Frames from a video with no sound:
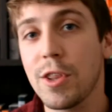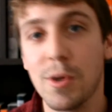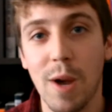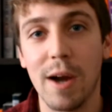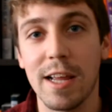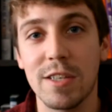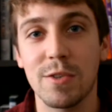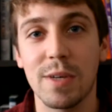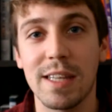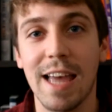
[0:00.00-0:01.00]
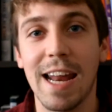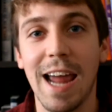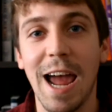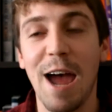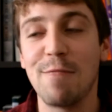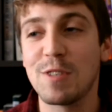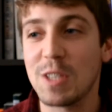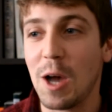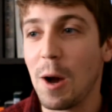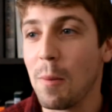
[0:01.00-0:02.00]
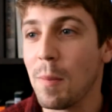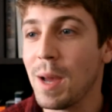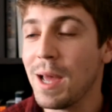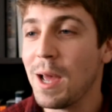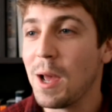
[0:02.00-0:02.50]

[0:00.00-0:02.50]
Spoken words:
throughout history that have some